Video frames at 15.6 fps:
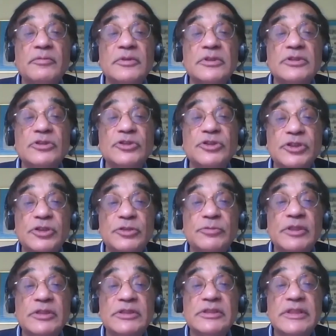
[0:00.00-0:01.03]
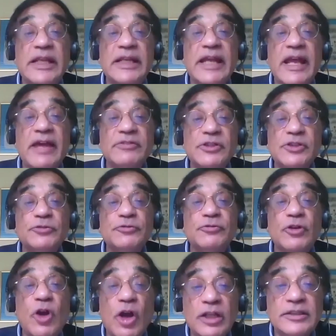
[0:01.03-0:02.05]
to humans, that haven't you
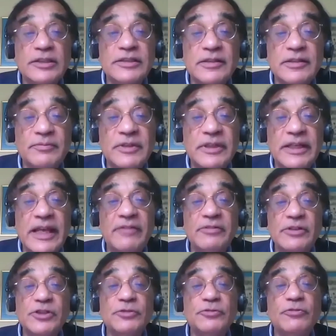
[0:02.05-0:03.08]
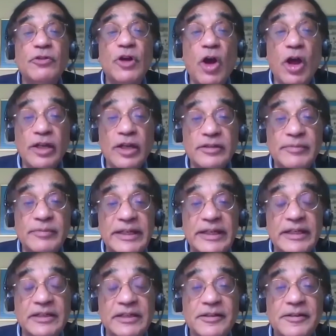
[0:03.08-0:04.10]
forgotten something? Haven't you forgotten
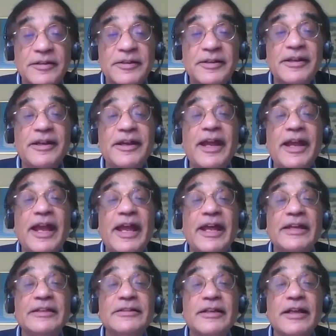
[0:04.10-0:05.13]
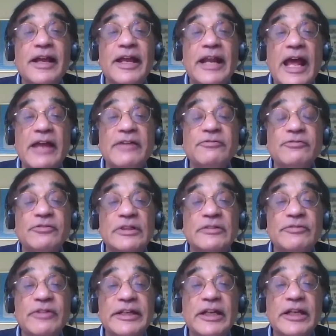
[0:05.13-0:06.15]
me? And I feel
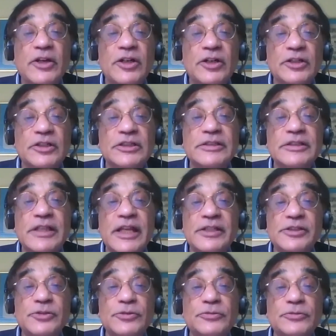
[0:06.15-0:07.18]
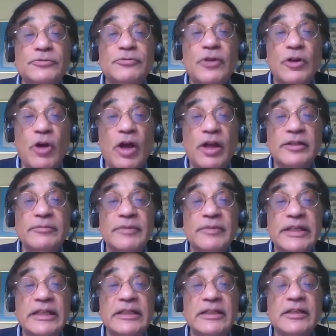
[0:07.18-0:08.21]
very hurt that you've forgotten me,